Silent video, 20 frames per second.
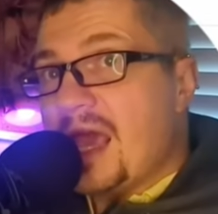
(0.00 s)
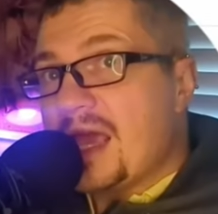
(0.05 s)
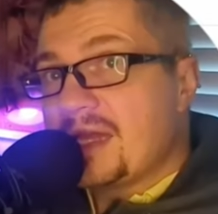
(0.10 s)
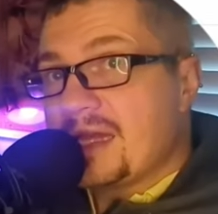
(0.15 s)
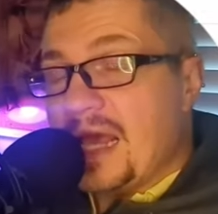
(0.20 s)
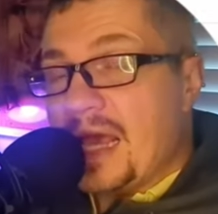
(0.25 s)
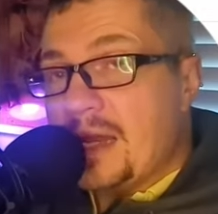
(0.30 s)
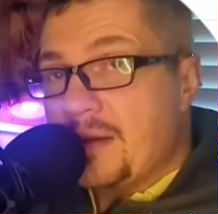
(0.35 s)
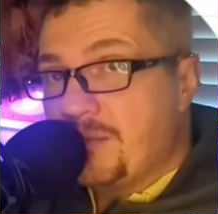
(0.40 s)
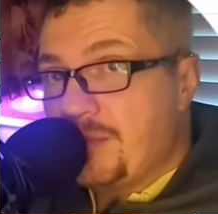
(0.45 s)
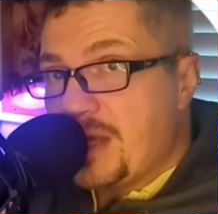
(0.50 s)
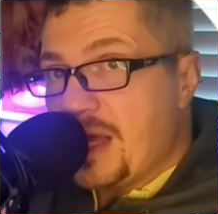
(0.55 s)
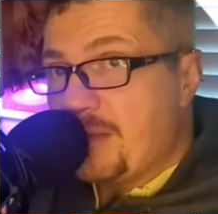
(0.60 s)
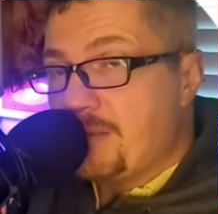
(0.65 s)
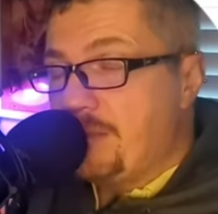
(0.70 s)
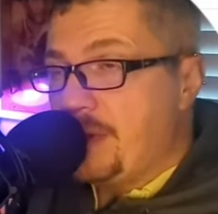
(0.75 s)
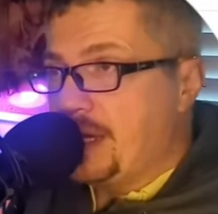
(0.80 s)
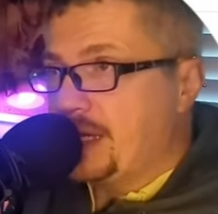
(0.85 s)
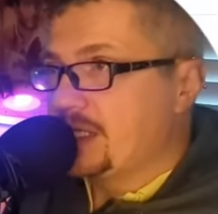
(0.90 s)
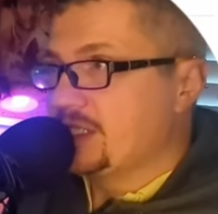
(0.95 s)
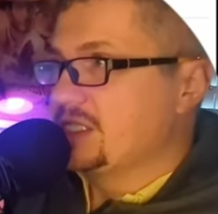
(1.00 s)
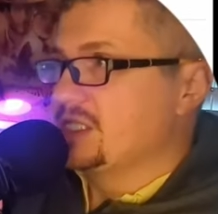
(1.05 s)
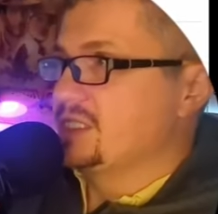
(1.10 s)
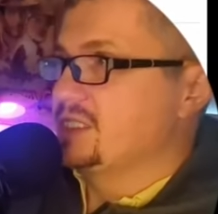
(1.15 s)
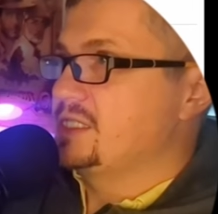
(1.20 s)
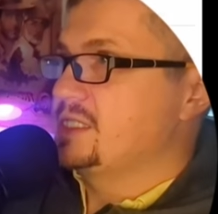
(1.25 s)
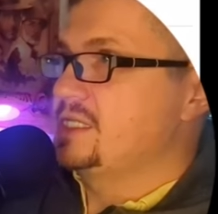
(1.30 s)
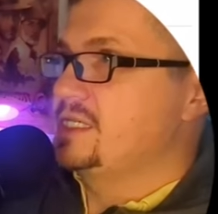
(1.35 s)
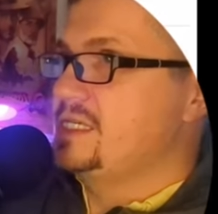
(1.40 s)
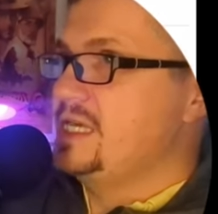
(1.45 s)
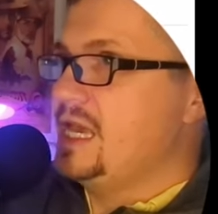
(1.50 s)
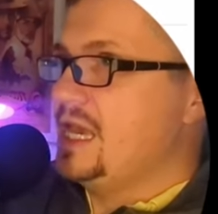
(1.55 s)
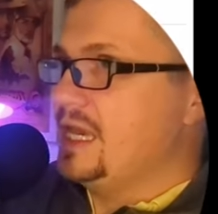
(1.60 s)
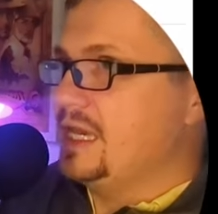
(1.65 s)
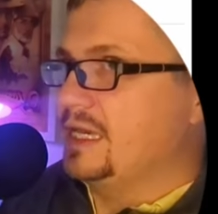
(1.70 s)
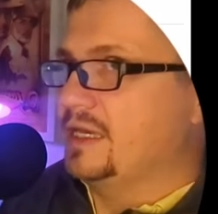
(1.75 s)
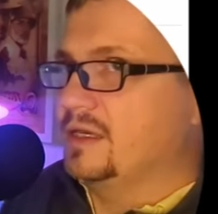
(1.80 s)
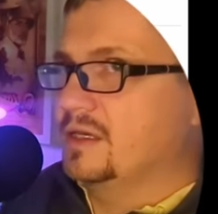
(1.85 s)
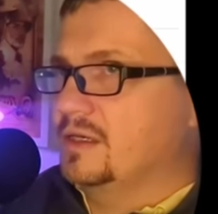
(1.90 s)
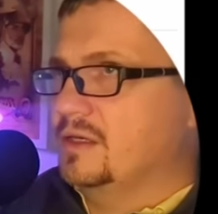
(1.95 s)
NPM packages.
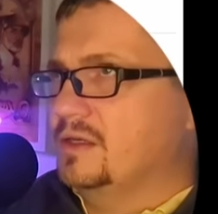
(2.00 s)
Yay.